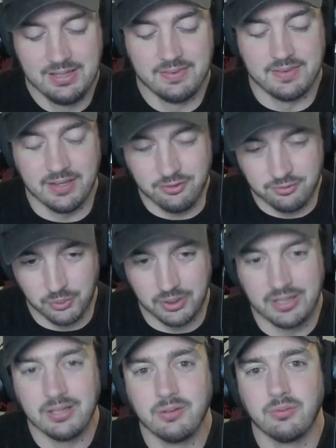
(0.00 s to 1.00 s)
This
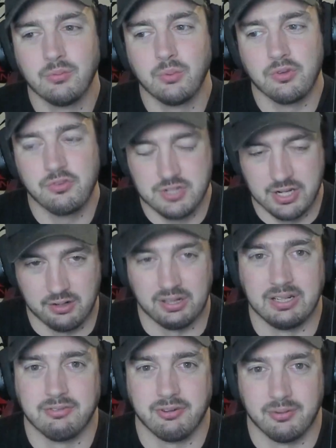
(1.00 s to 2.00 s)
one was
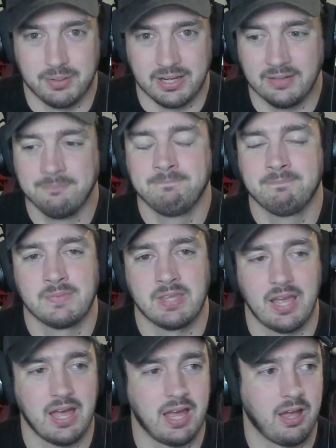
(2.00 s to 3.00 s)
jittery for me.
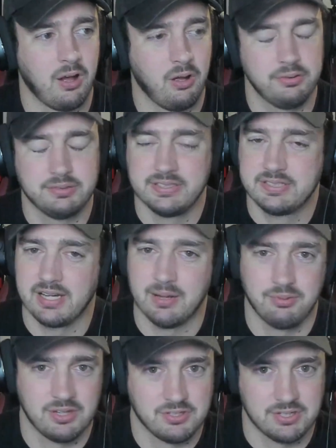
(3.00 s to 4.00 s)
All 3
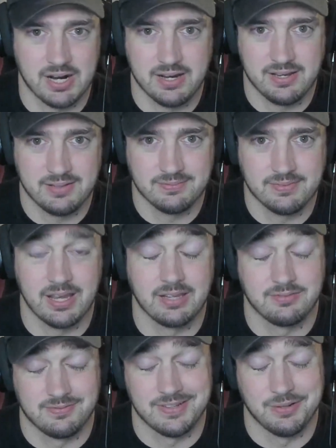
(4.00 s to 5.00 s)
times I tried it,
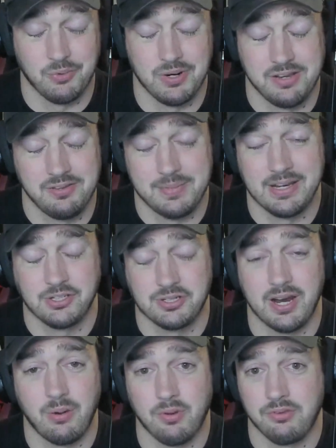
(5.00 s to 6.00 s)
I wanted to make sure
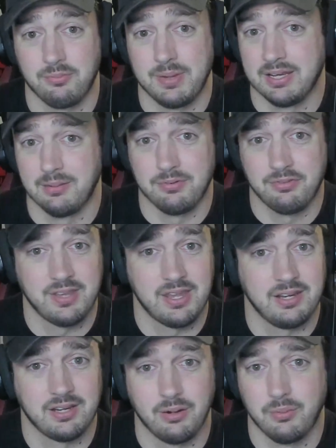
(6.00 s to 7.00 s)
I wasn't making a
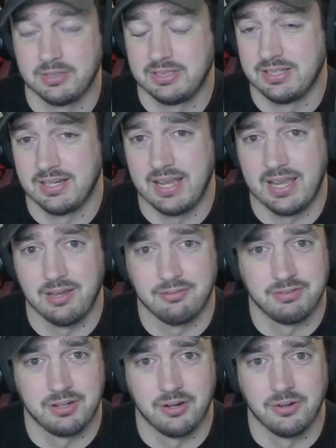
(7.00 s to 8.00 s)
mistake. I didn't have,
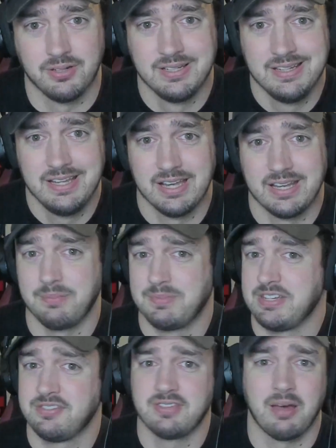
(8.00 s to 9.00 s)
an empty
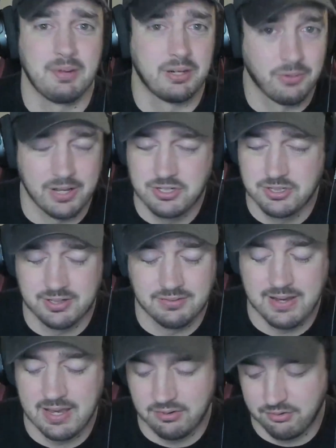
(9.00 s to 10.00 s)
stomach when I shouldn't
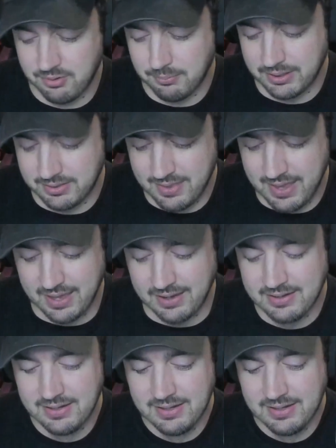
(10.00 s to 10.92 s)
have had or something like that.